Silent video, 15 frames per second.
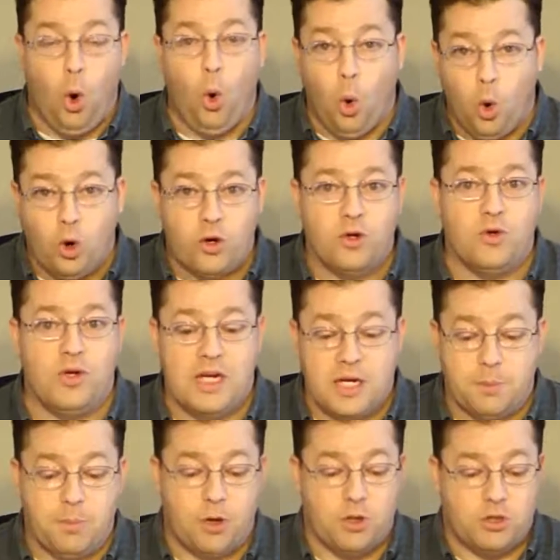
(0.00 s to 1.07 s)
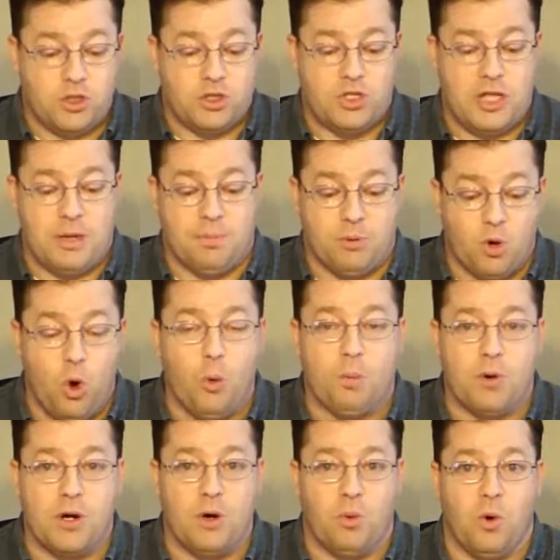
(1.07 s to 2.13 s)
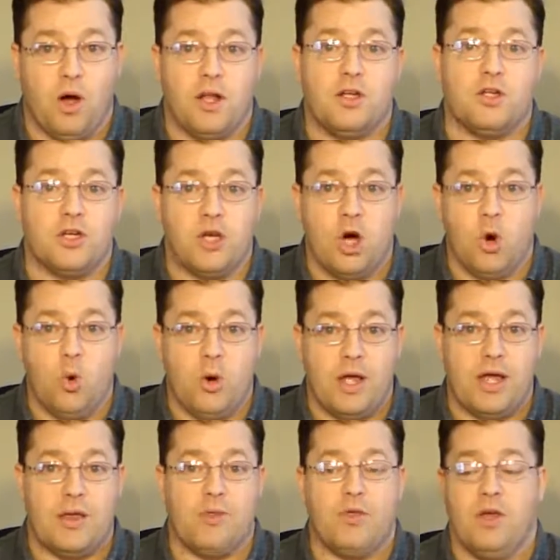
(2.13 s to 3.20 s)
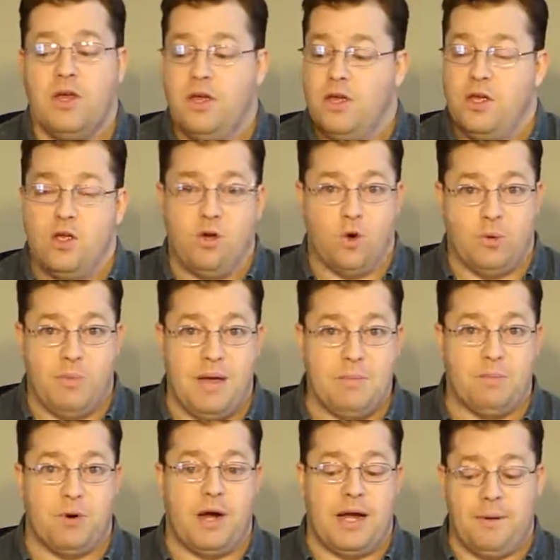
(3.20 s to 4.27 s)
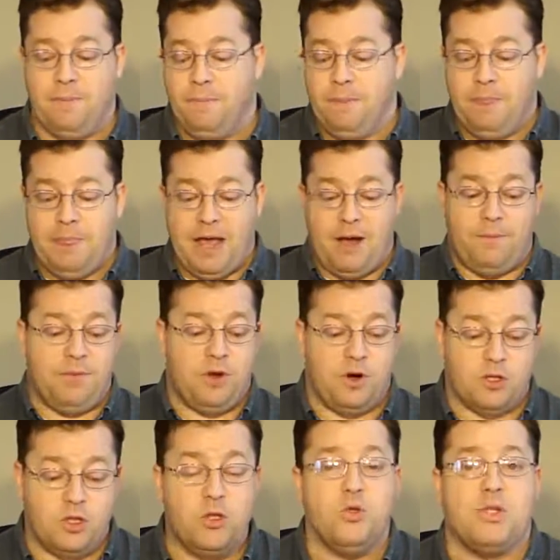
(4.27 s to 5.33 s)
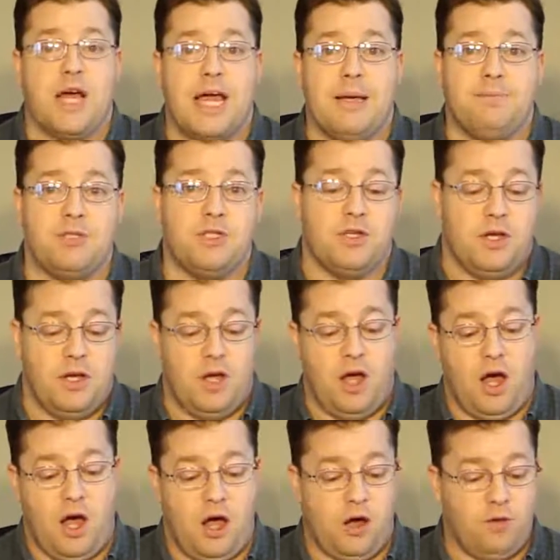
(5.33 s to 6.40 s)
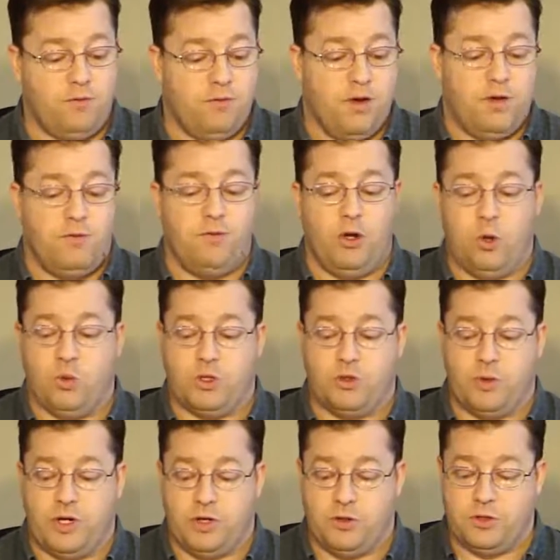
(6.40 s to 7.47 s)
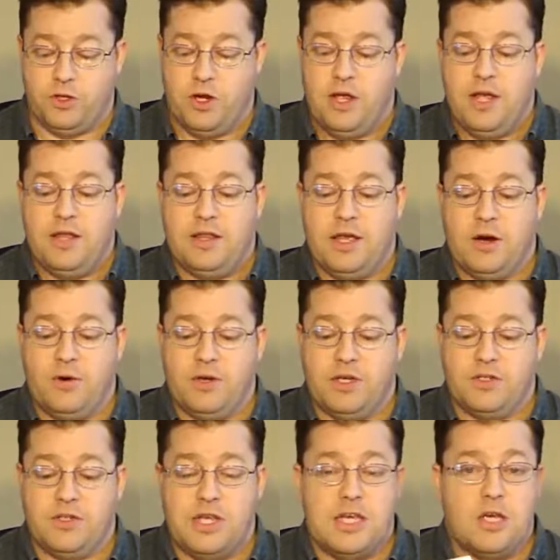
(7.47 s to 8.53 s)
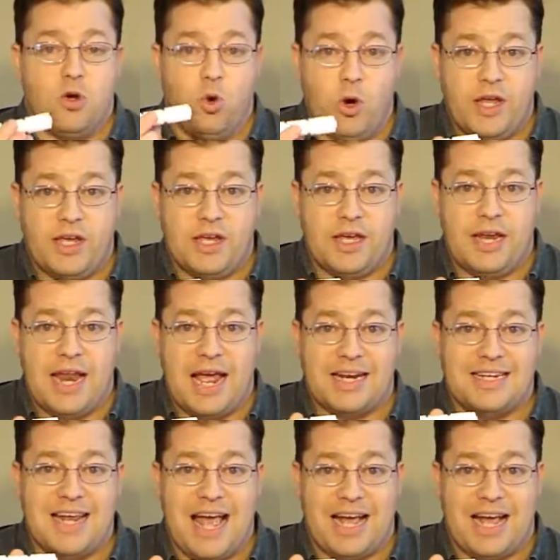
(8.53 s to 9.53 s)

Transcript: or you need to purchase the appropriate one to go with your membrane. Now, there are two types of flow restrictors. There is the Quick Connect